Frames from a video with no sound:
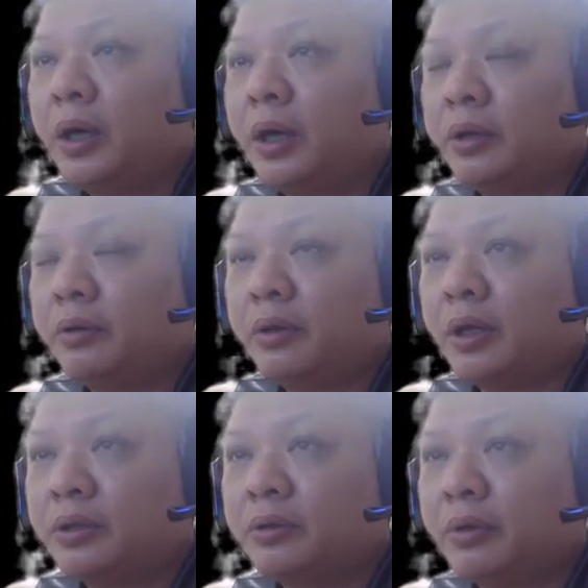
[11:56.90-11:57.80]
and
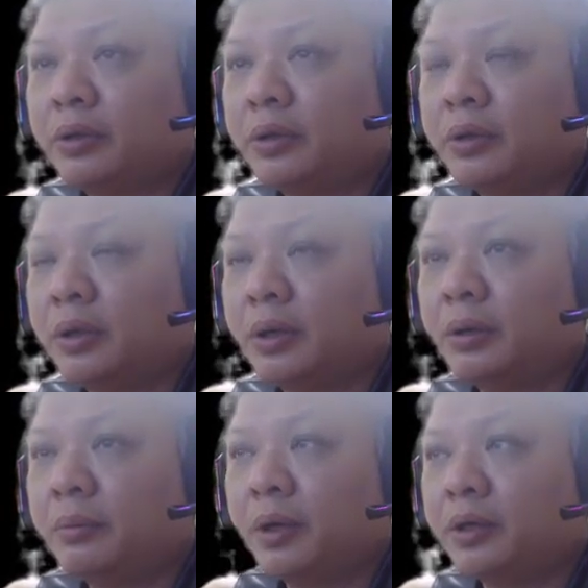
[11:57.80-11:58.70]
thus threaten the
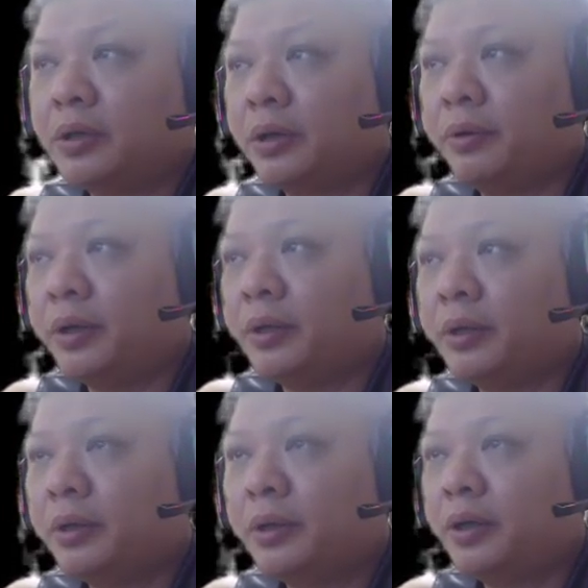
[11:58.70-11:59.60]
black chariot.
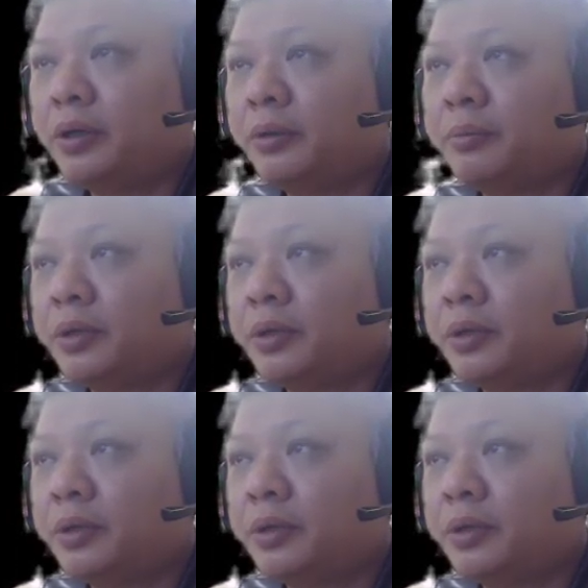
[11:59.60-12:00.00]
h8